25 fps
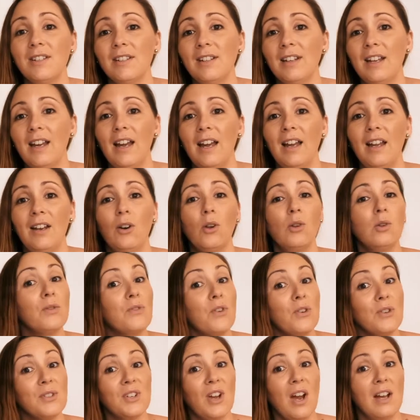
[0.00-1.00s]
and all of
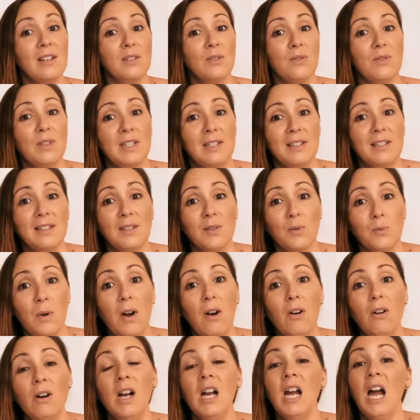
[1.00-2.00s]
those kinds of things as
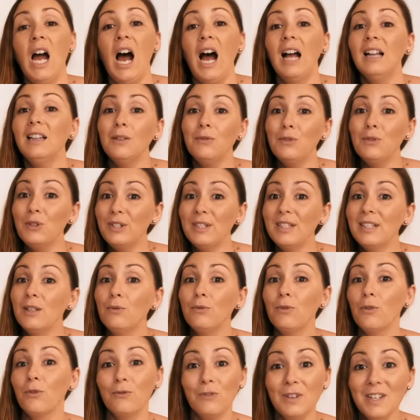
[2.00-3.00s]
well. I love using it
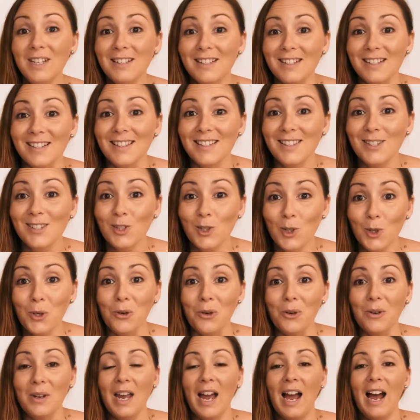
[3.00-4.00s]
for fitness
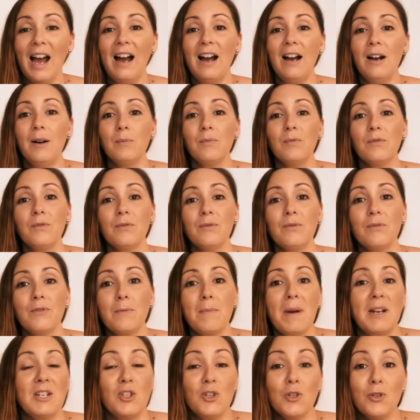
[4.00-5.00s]
too. For
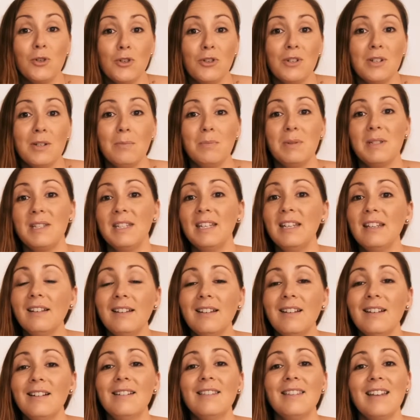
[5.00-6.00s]
my children in
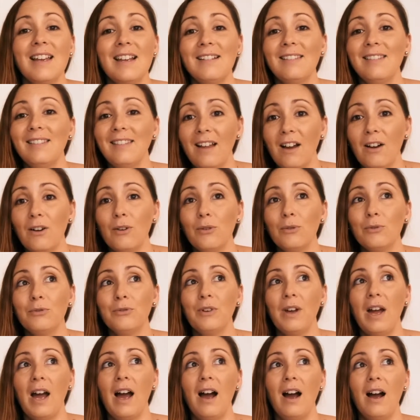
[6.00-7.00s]
particular, they love
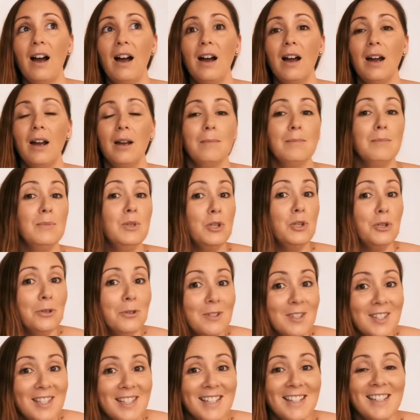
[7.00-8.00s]

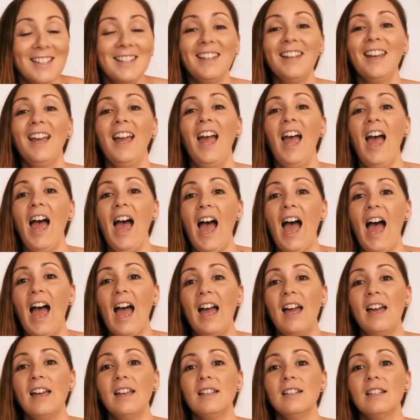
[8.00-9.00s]
music
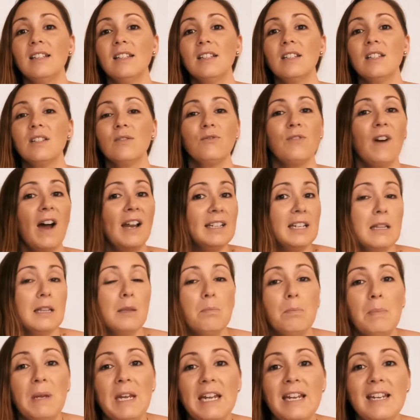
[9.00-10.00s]
and finding the
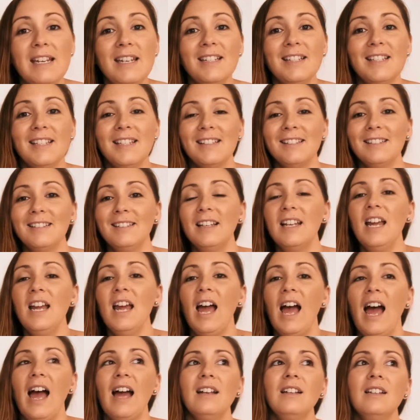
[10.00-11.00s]
beat,
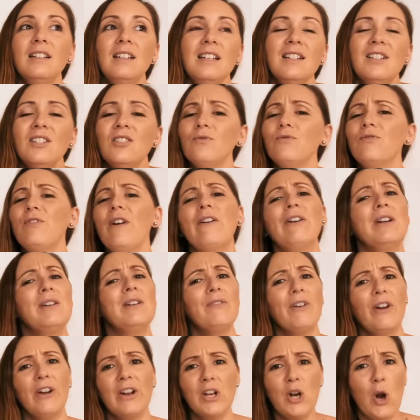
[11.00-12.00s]
and it's very,
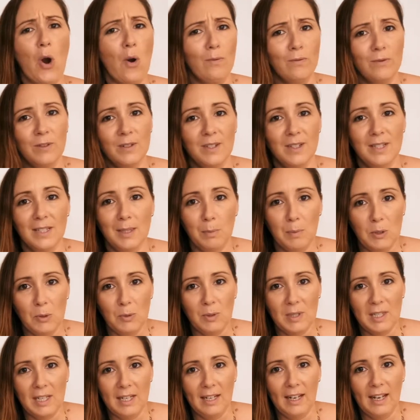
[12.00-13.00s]
very confidence
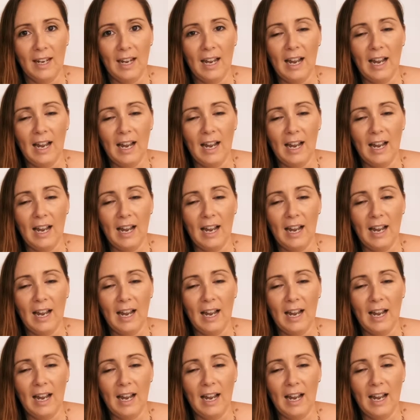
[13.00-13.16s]
building.